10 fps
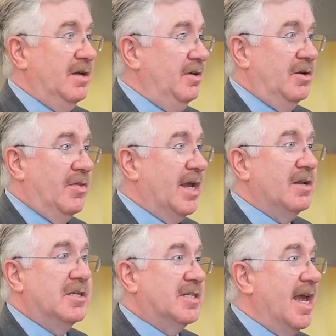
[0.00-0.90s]
they
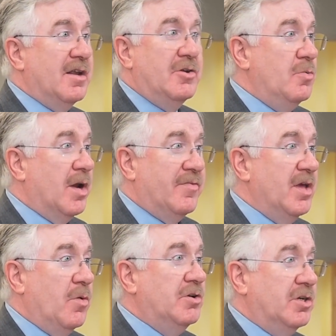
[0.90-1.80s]
can say and do whatever they
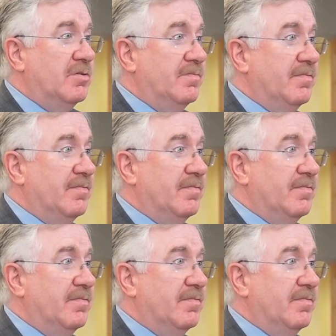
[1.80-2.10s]
want to.